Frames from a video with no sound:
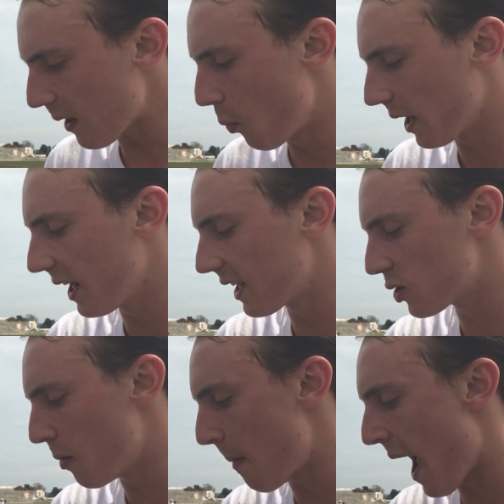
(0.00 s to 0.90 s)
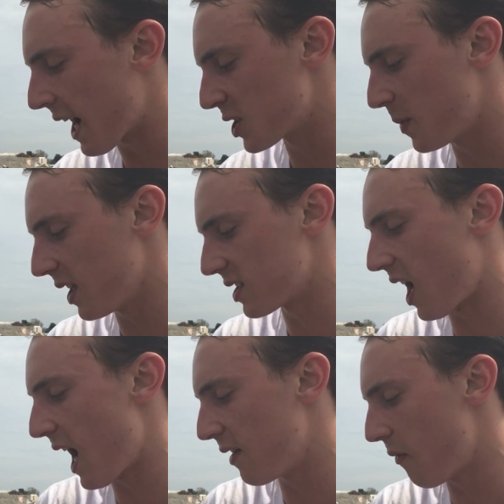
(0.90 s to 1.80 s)
We can get to a max
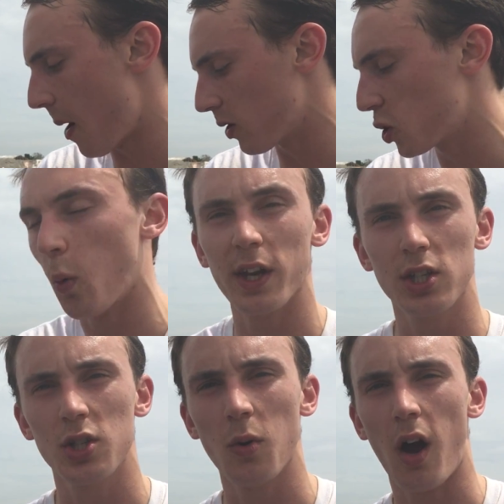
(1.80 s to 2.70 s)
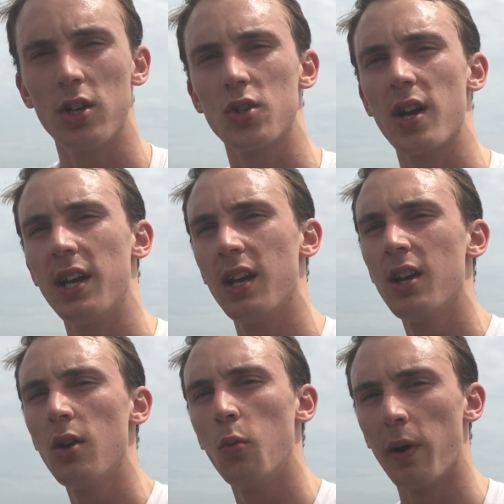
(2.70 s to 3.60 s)
PSI of about 2200
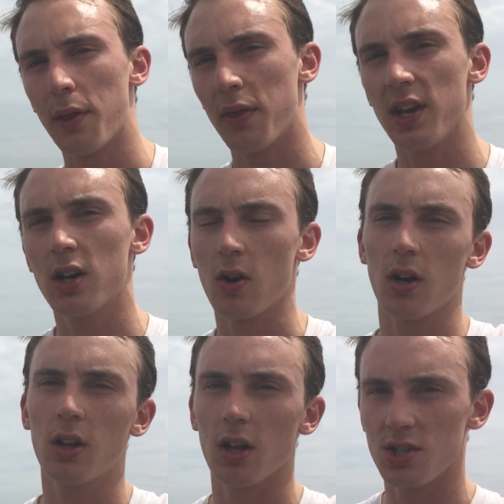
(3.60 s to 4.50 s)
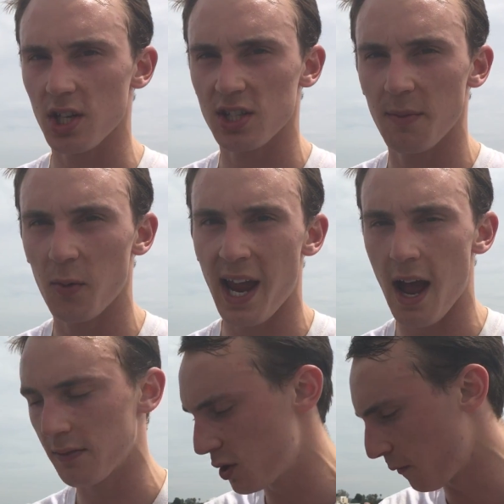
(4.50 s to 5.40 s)
with the current clutch system that we
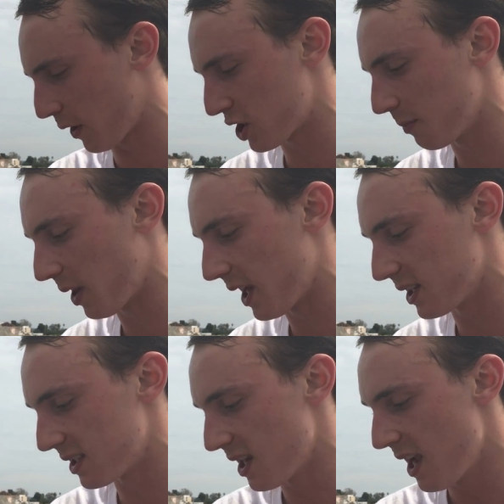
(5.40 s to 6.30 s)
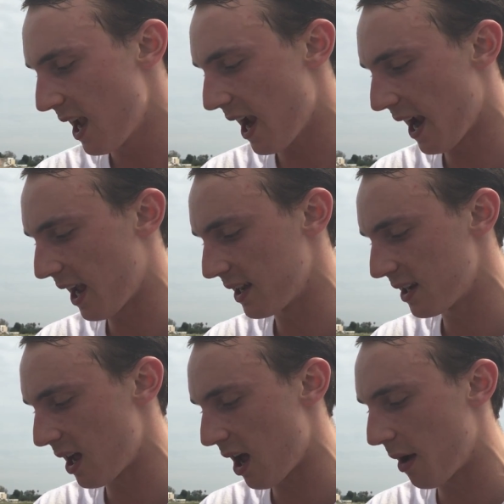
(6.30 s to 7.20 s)
have, 2 friction plates,
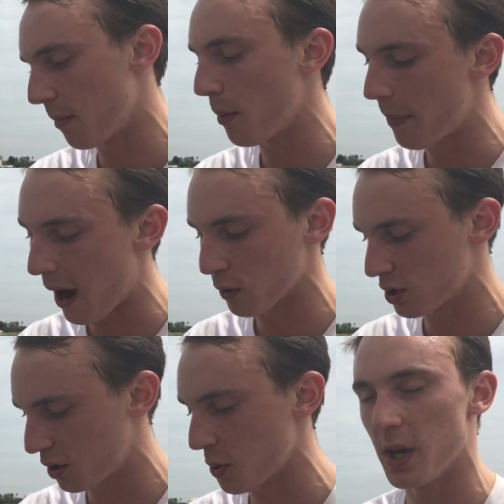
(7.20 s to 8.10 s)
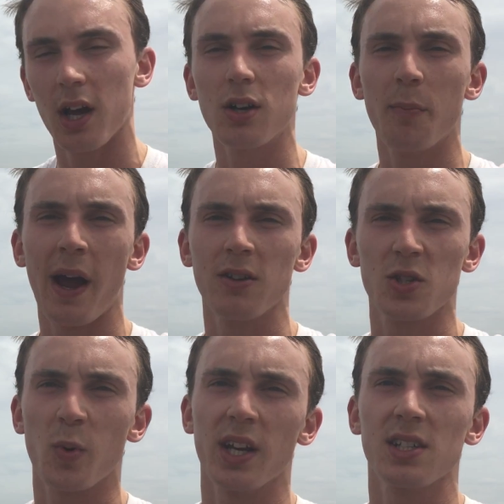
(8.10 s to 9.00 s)
and about 300-pound
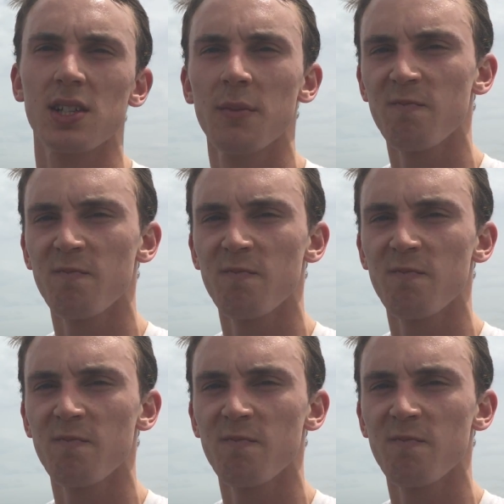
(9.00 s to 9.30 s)
springs.